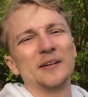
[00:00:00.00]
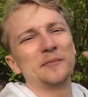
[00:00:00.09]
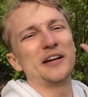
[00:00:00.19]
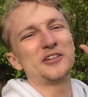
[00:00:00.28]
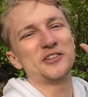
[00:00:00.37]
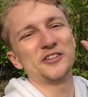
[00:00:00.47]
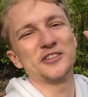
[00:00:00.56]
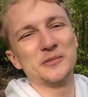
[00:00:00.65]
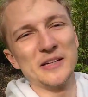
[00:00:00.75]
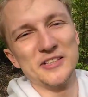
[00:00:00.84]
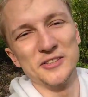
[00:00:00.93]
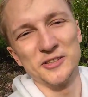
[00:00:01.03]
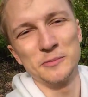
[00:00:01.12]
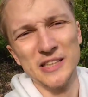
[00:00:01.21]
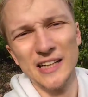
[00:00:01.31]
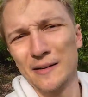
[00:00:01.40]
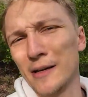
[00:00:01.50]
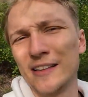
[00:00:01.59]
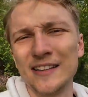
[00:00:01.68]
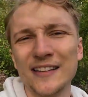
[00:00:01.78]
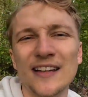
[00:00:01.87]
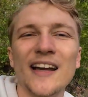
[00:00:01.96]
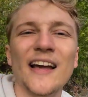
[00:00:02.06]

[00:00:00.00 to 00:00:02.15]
make sure to smash the subscribe button,